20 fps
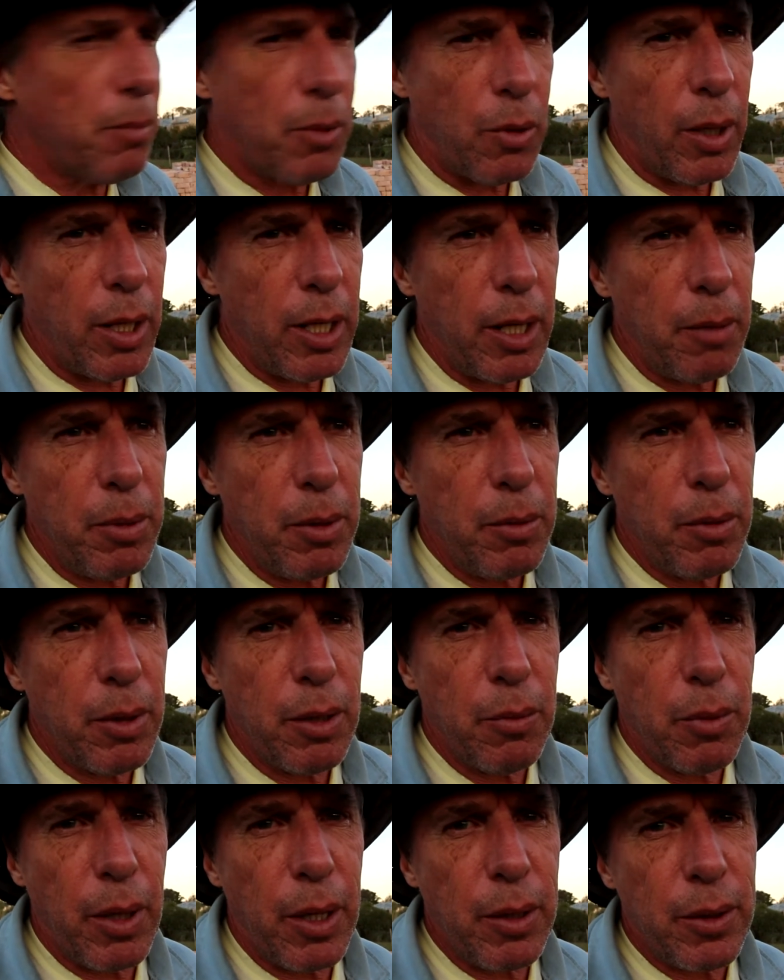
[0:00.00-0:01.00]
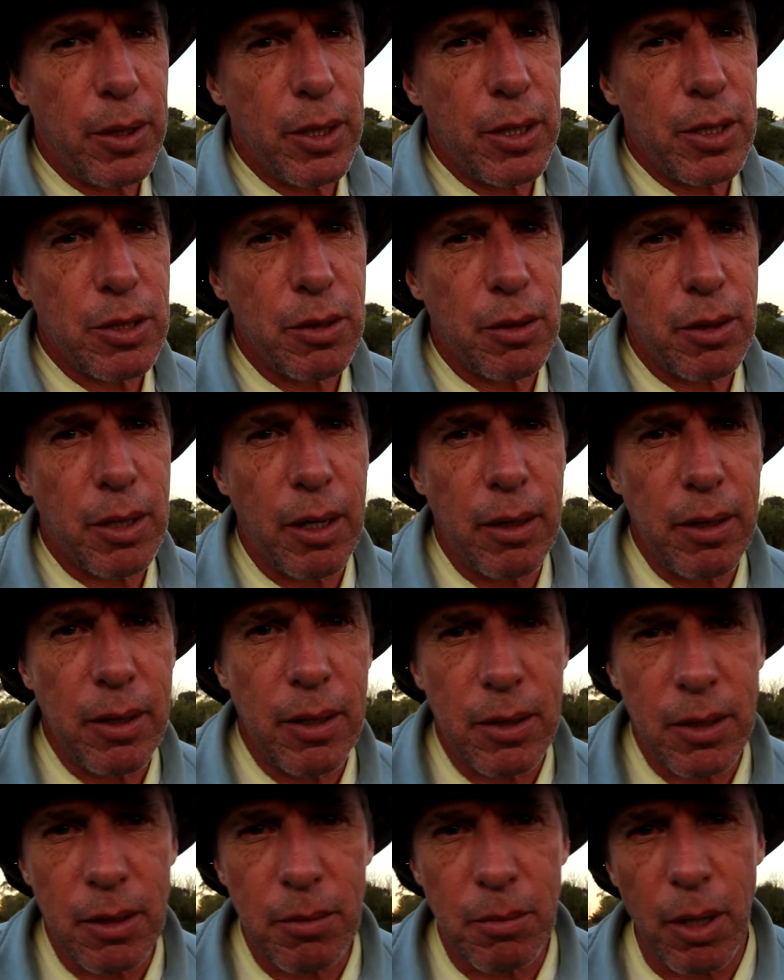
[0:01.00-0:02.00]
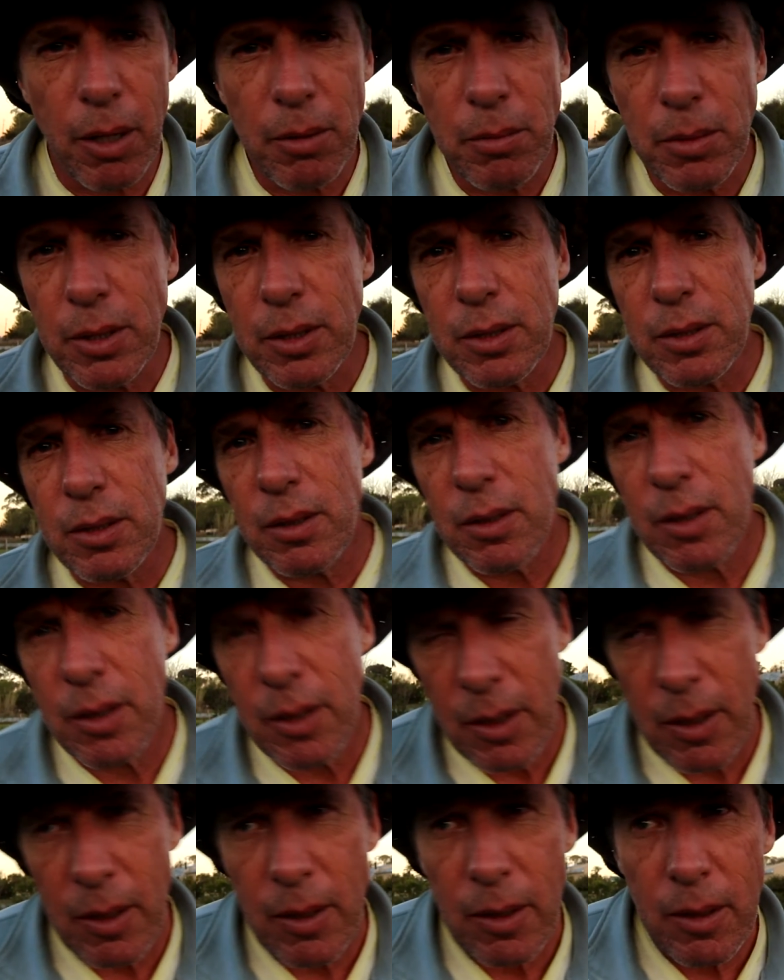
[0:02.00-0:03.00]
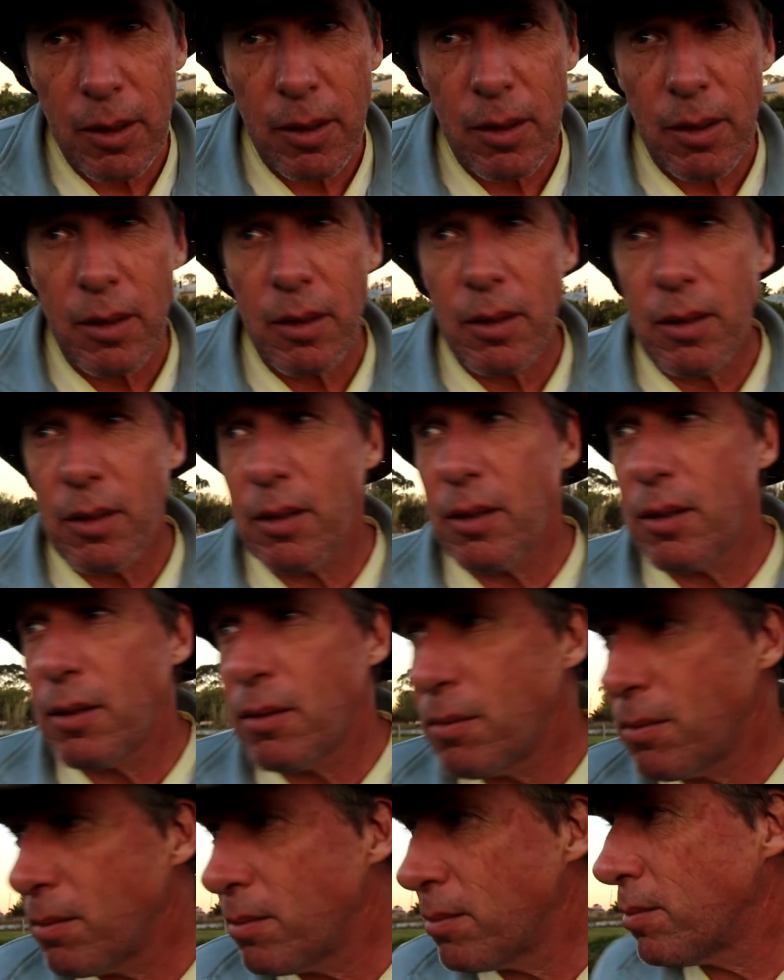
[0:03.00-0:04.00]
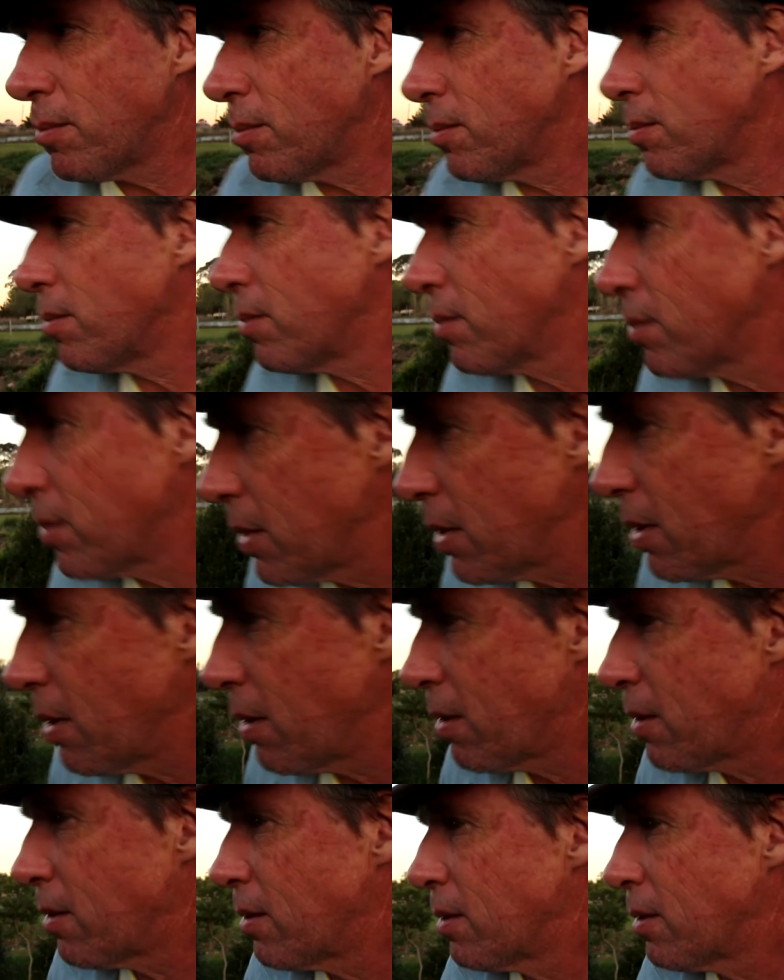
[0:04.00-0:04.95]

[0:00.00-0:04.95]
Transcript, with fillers: quite happy with the way things are going at the moment. Um, yeah.